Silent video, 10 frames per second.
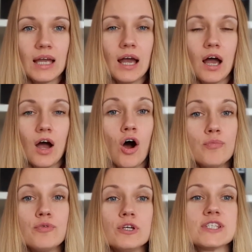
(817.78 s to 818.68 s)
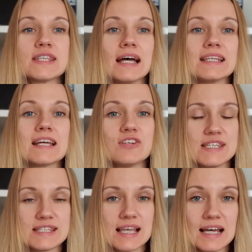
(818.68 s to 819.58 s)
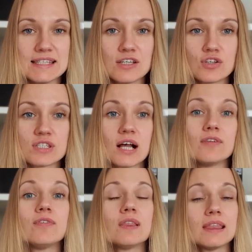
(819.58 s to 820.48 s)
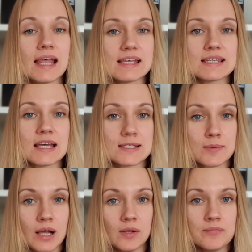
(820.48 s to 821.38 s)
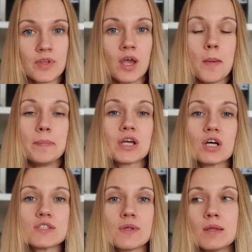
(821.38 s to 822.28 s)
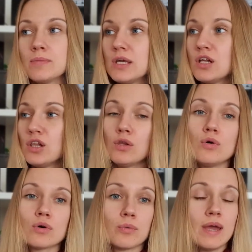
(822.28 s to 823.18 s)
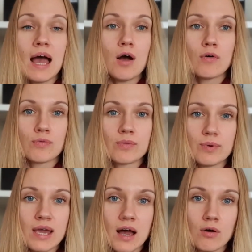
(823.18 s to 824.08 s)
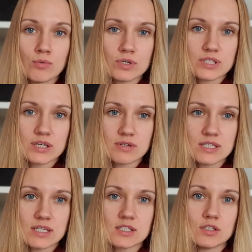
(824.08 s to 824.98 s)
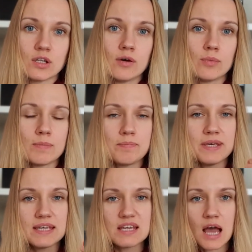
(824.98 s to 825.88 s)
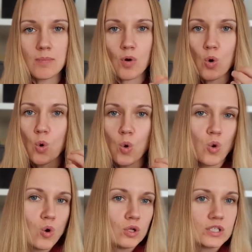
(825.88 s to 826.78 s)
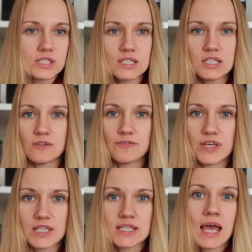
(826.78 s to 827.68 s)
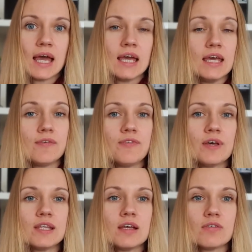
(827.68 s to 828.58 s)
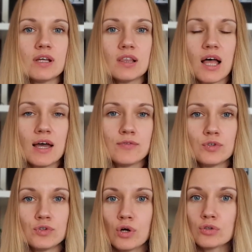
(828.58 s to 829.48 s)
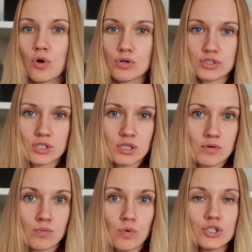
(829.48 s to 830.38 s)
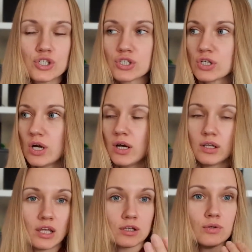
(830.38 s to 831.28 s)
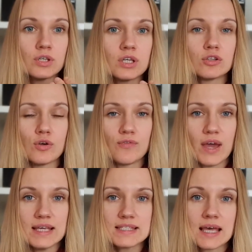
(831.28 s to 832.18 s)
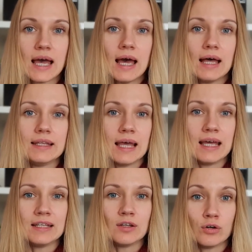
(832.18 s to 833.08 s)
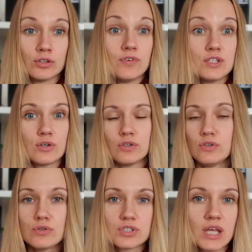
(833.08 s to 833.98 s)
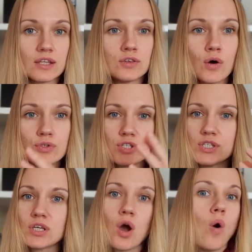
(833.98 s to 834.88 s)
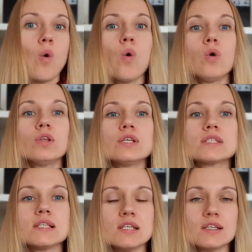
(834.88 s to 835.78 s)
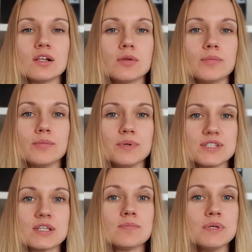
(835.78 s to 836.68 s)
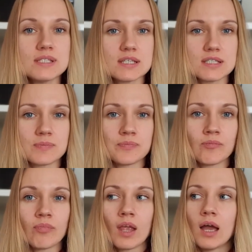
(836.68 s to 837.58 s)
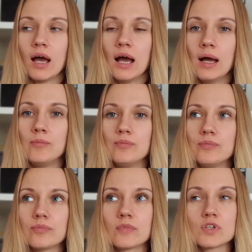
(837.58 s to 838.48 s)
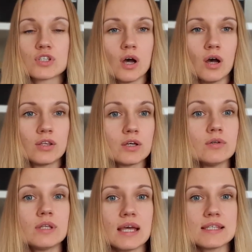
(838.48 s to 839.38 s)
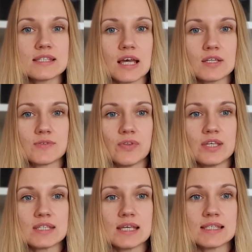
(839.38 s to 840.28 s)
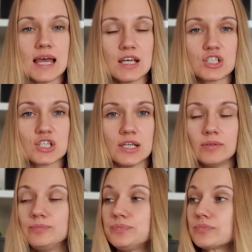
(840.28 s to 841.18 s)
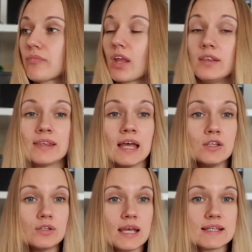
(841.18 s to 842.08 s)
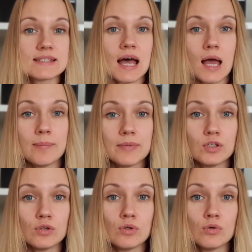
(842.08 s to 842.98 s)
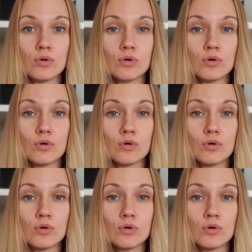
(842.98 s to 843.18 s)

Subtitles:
hopefully start criticizing yourself less as well. Because then we are worst critics, you know, we're picking up all these little things. If in real life you don't constantly watch, like looking at your face, then on the video you start noticing all these little bits and pieces. So the good exercise for this is actually, then the next time you